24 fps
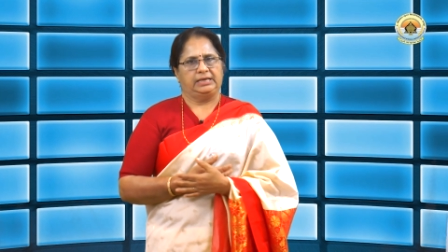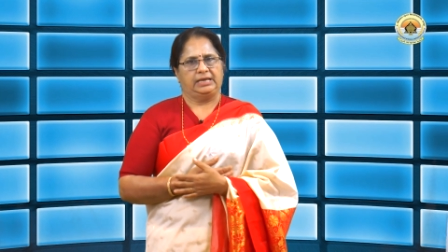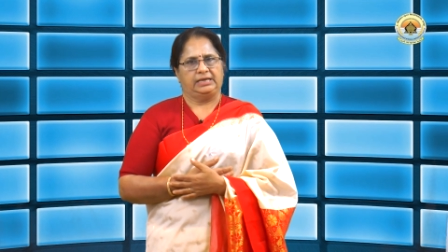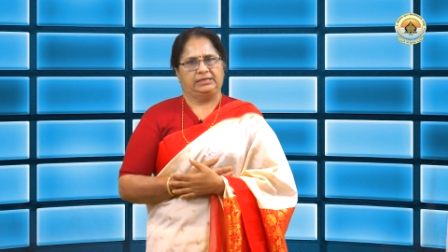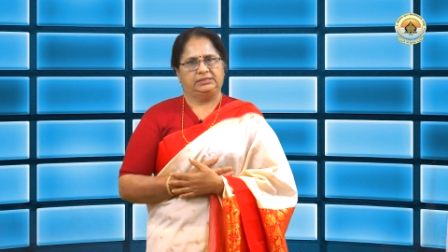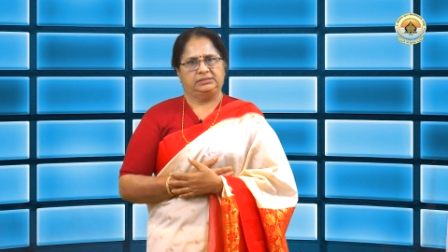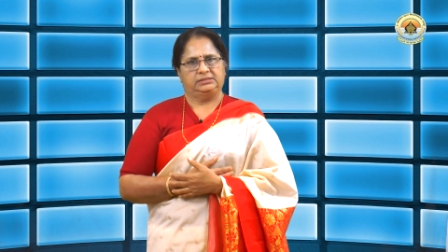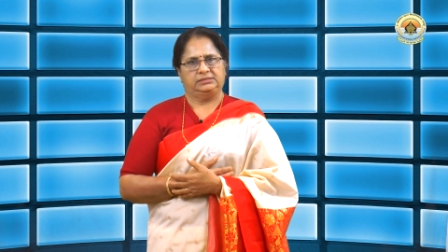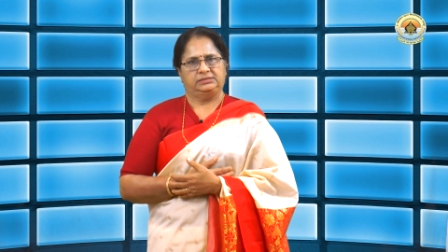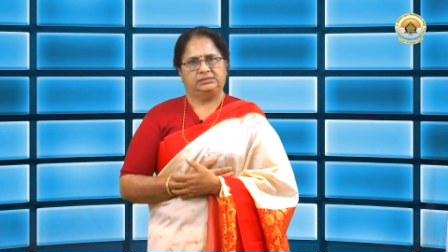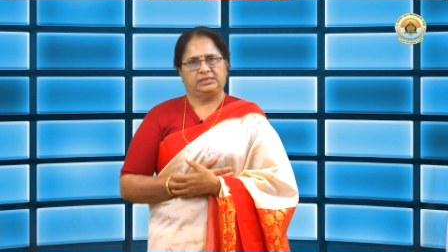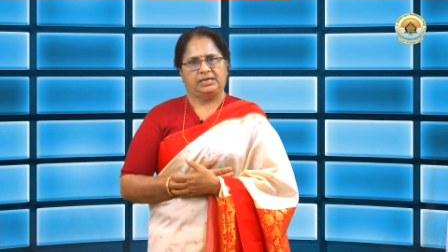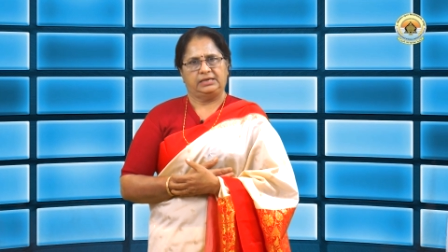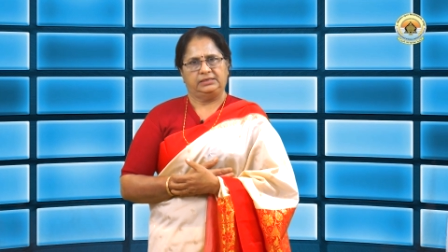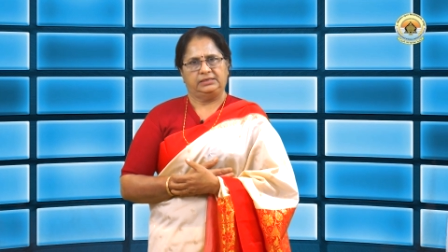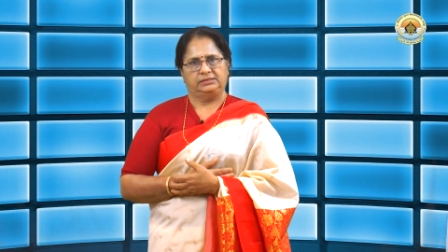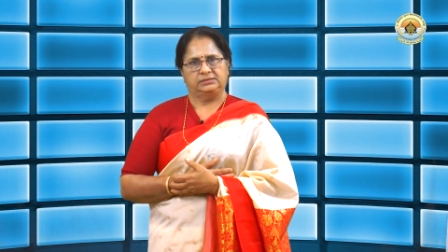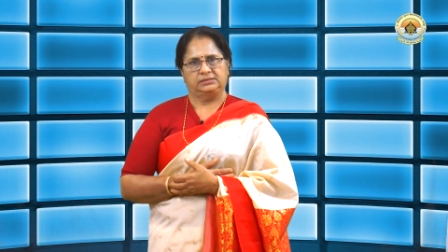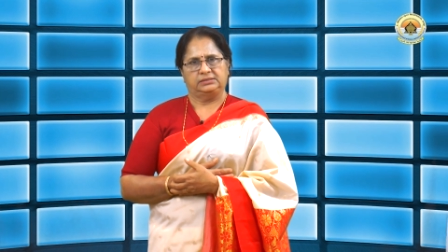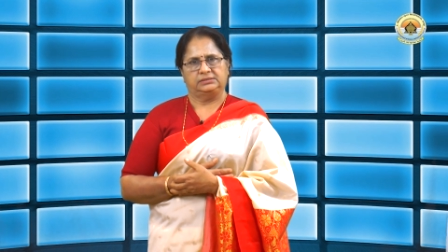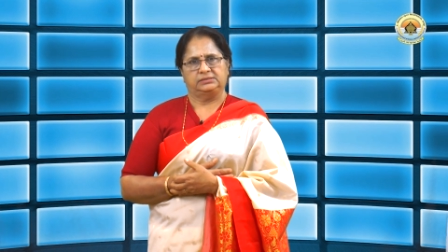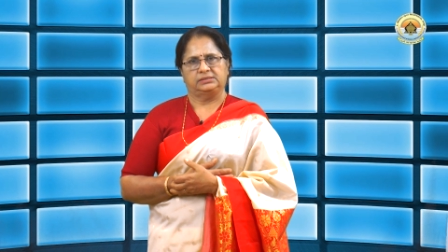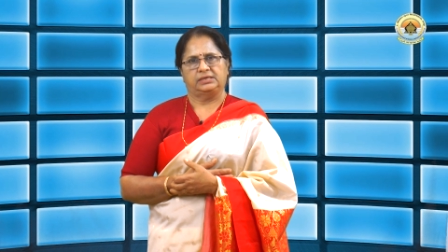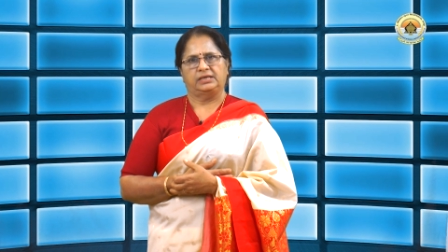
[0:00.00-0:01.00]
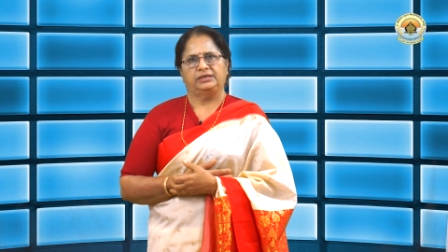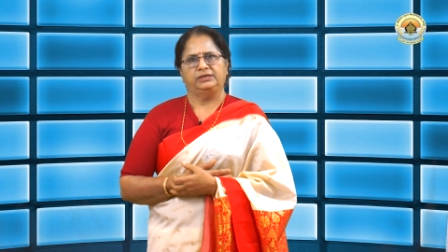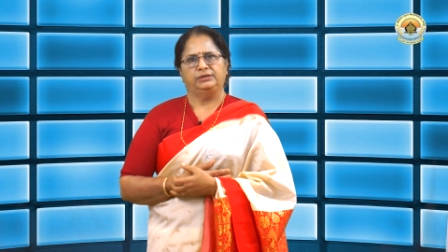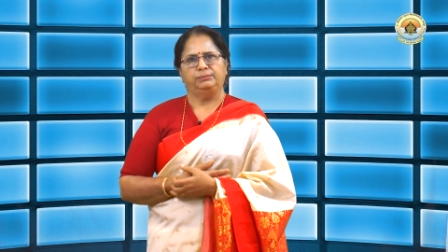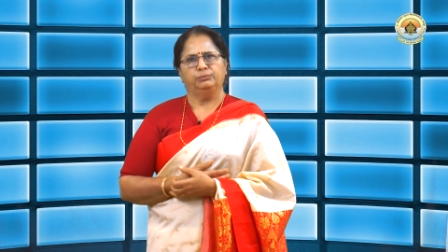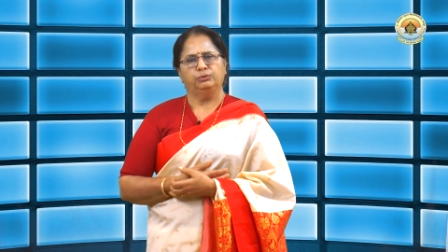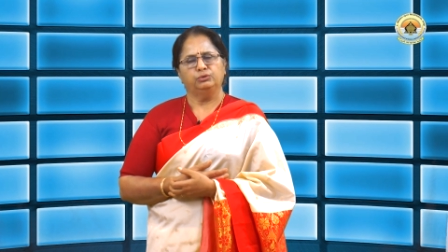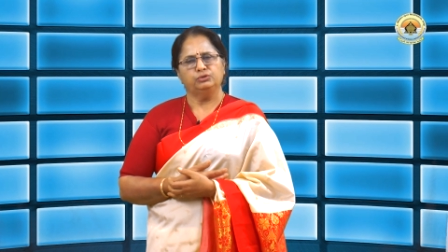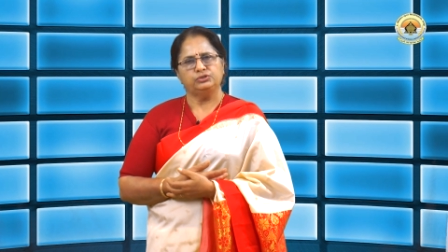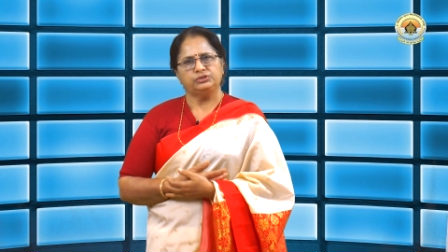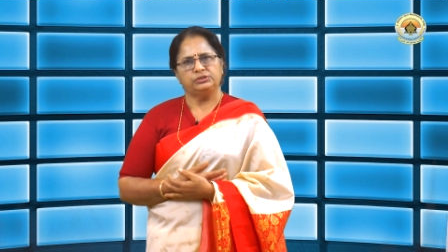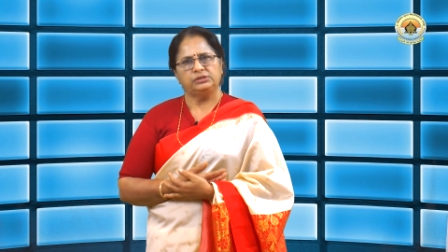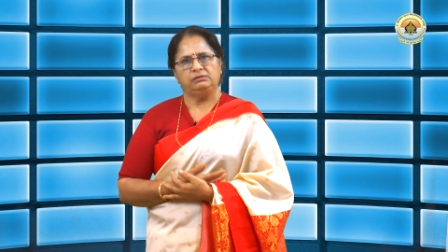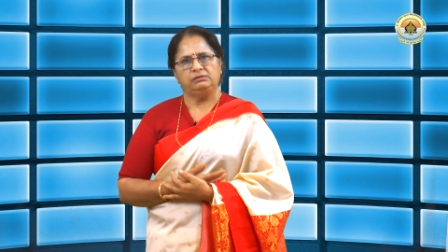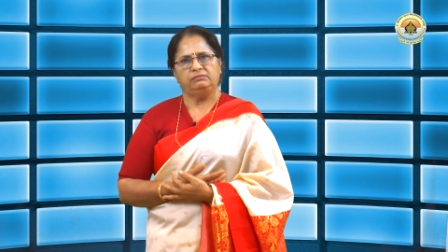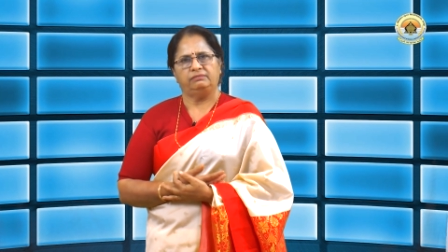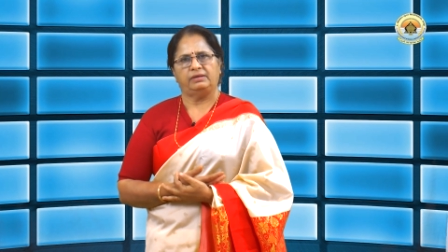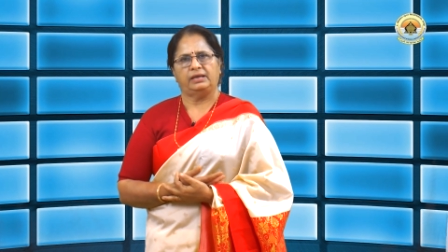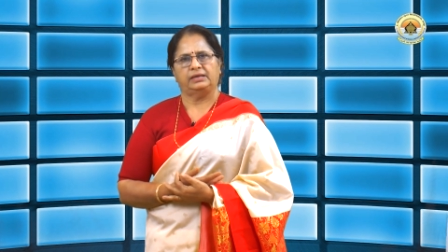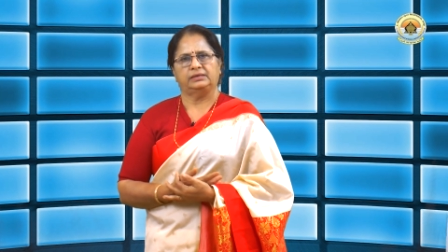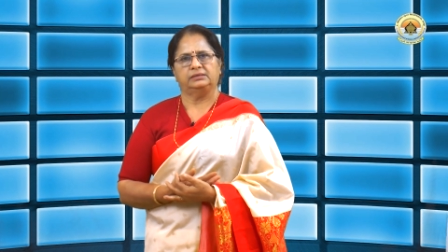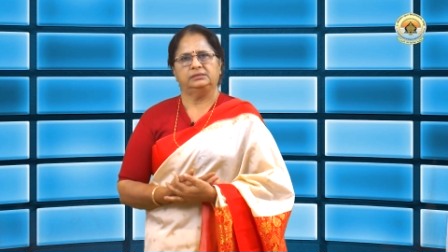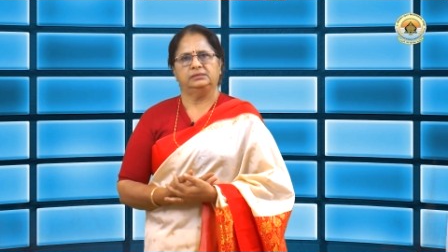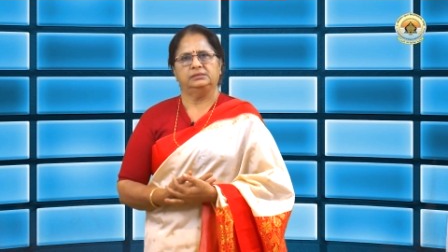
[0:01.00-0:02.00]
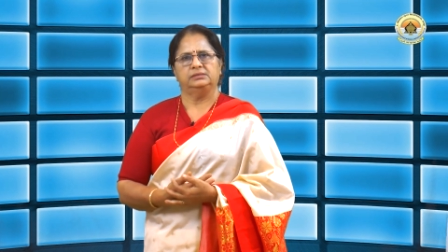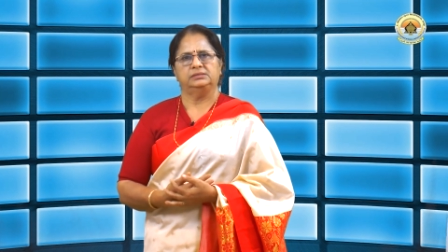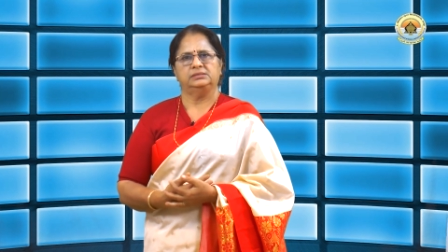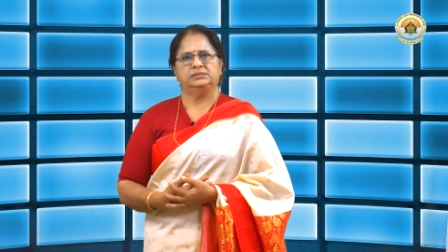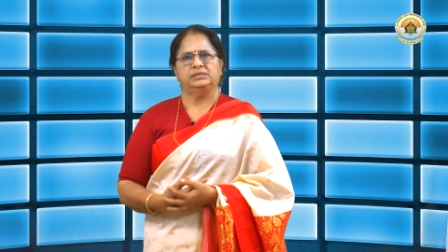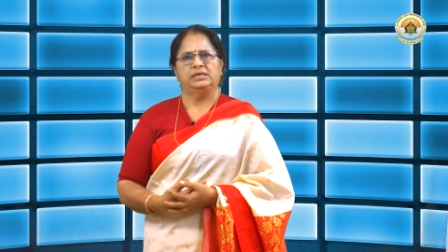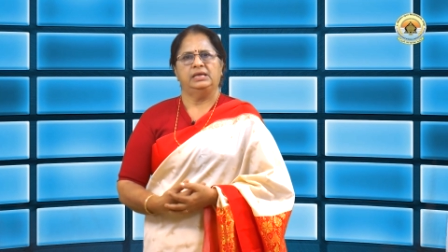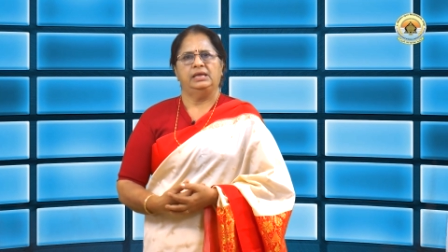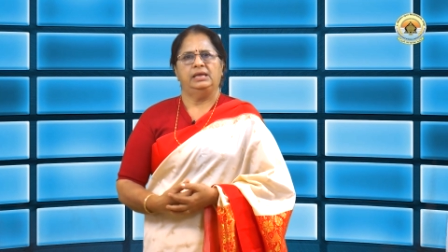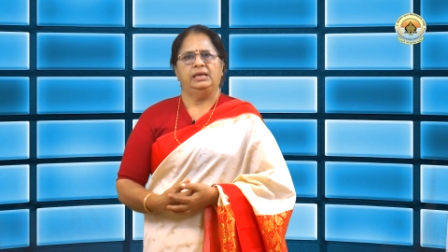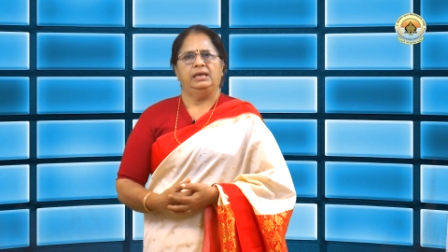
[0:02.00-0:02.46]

exercises and emotional factors